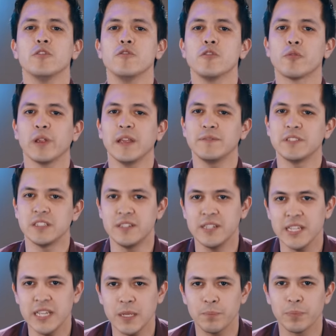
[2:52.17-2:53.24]
who grieves
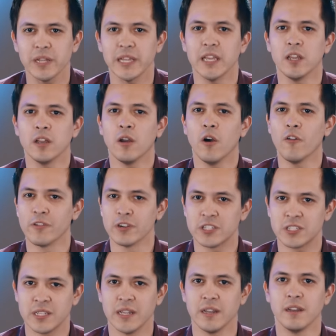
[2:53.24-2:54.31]
deeply over
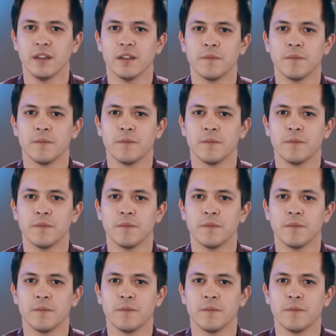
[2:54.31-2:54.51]
sin.